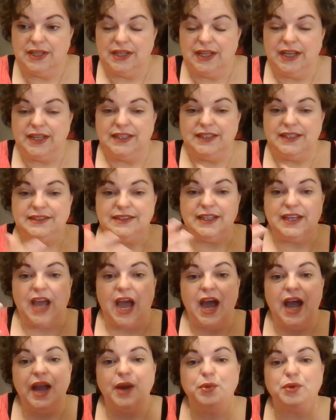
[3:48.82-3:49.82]
And he said,
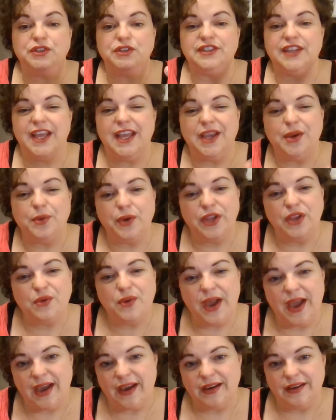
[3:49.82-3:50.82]
I will take what you
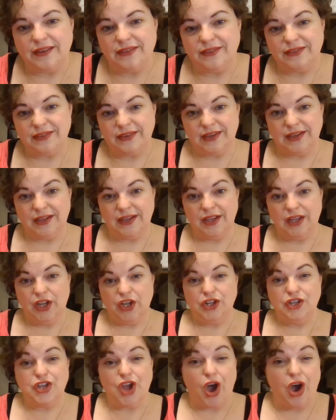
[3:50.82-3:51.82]
have
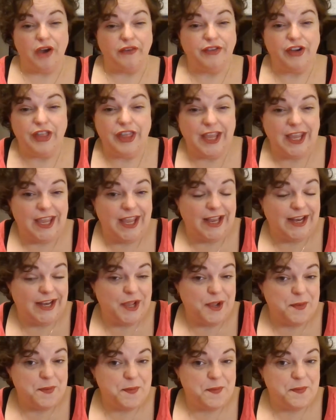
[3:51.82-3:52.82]
to offer the
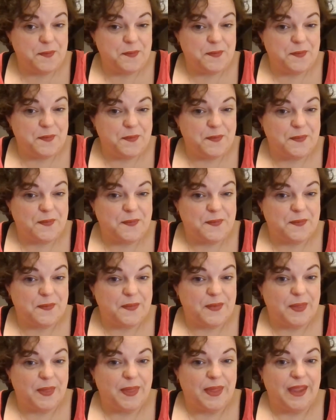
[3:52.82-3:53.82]
kingdom
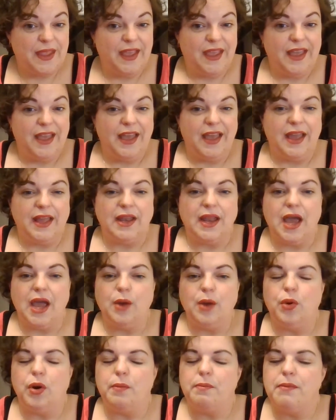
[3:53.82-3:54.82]
and I
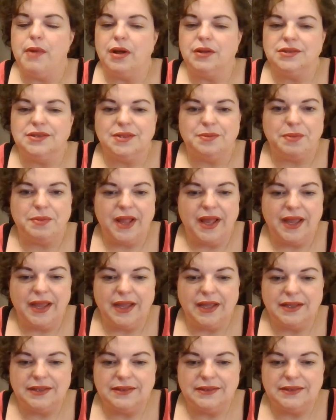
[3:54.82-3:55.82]
will multiply
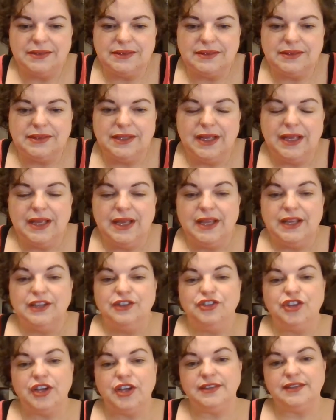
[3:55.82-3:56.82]
it
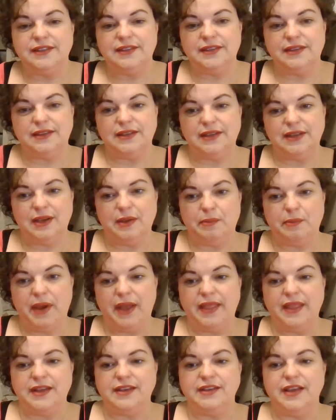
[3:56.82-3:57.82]
just by
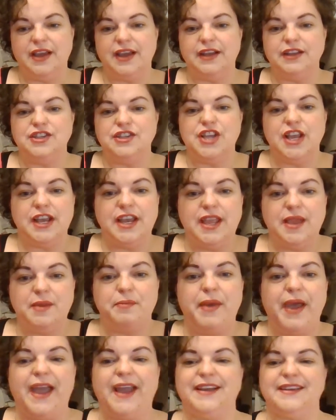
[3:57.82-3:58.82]
the touch and
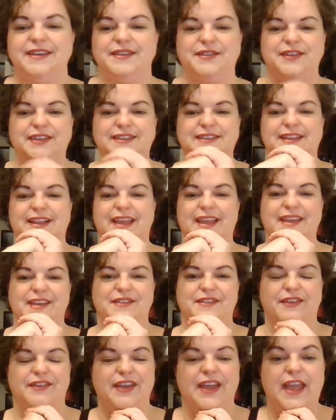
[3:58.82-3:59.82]
impact of his
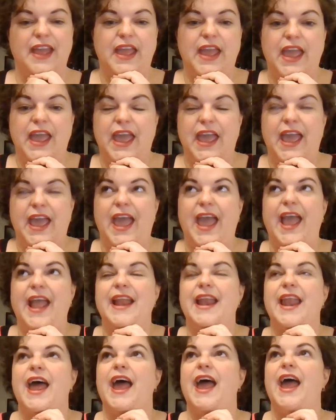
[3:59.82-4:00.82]
life.
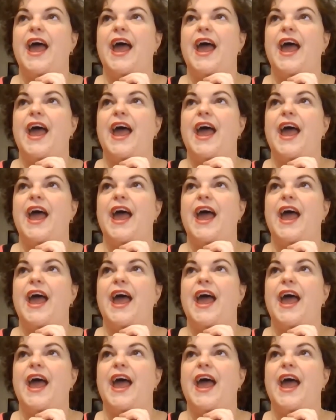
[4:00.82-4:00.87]
And